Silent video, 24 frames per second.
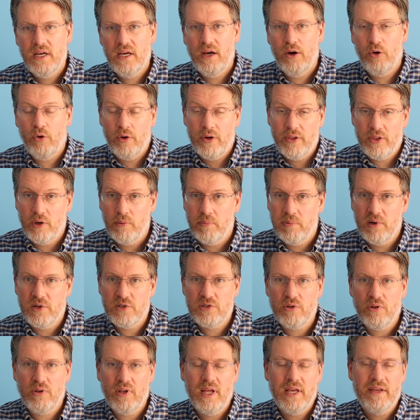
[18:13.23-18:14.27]
or in their
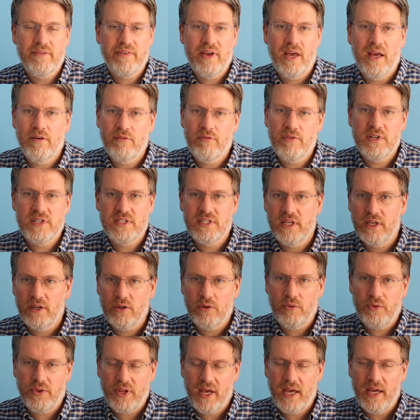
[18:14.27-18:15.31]
personal life every
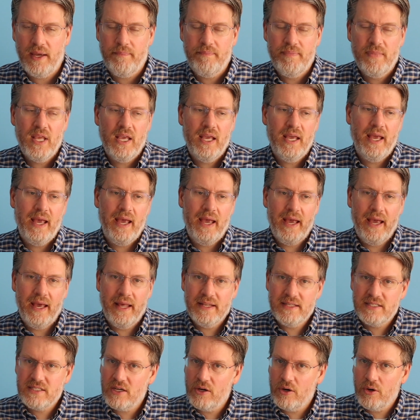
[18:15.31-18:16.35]
single day.
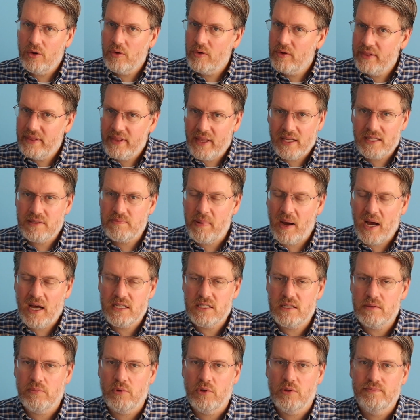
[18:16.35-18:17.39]
And so that's
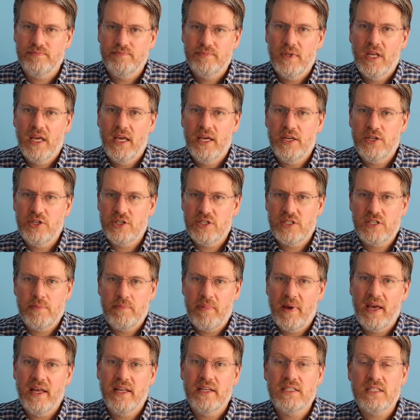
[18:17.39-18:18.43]
possible. It just
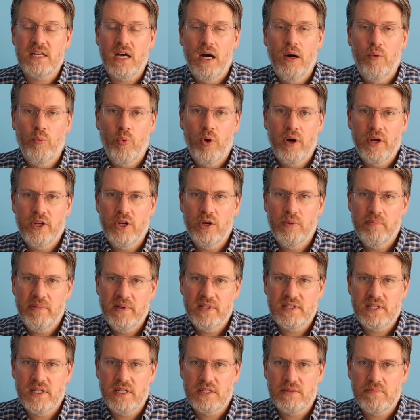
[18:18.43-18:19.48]
depends on what your
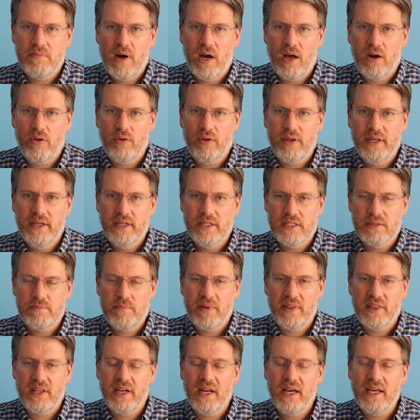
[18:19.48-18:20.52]
business model is.
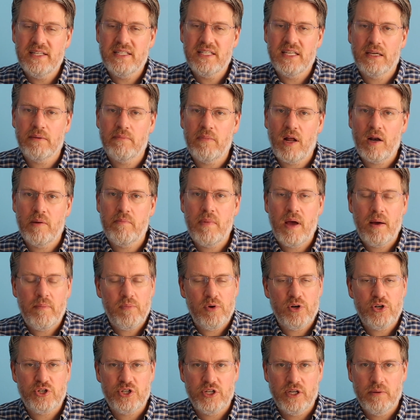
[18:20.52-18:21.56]
But the nice thing about a
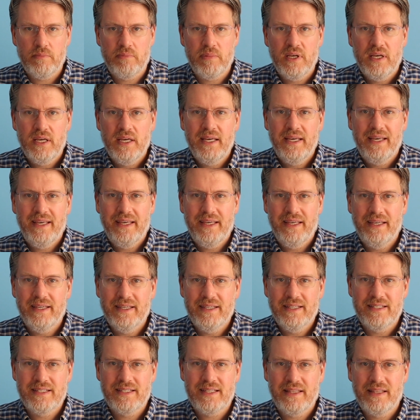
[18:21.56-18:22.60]
membership
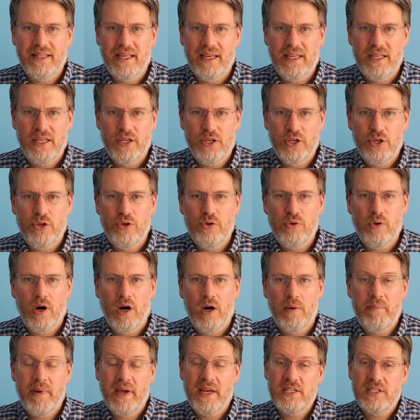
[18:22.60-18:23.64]
is that you
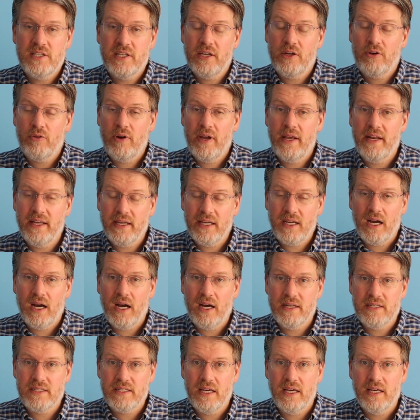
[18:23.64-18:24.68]
are basically creating
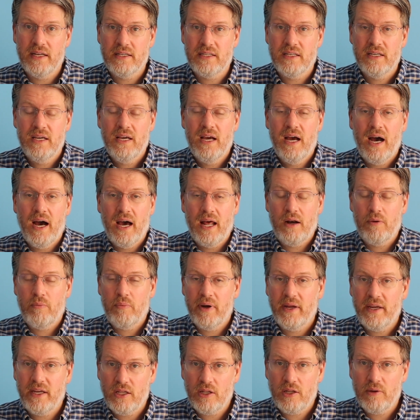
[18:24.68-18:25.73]
content on a
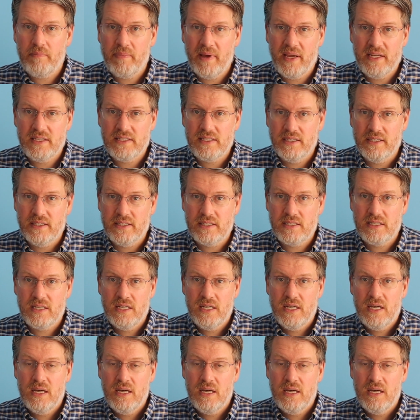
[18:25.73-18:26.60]
regular basis,